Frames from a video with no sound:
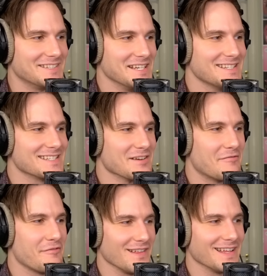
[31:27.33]
this is a
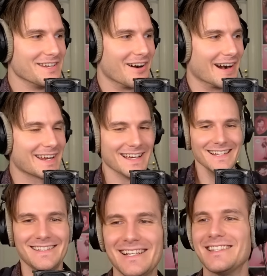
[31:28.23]
villain arc.
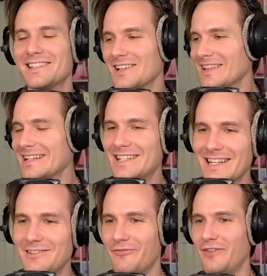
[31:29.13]
This is a
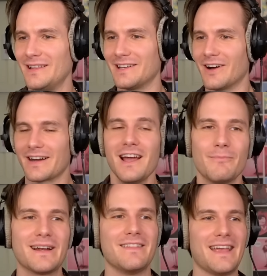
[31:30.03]
legit villain arc,
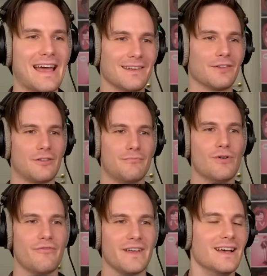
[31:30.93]
but in the end of the
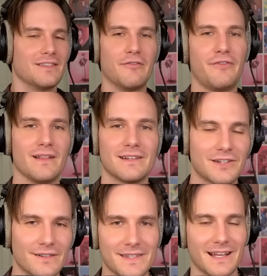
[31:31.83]
movie, the villain
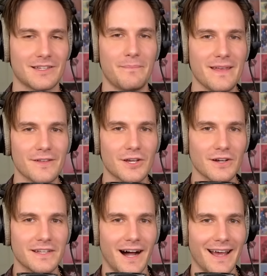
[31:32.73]
turns out to be the
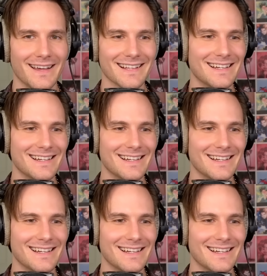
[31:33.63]
good guy.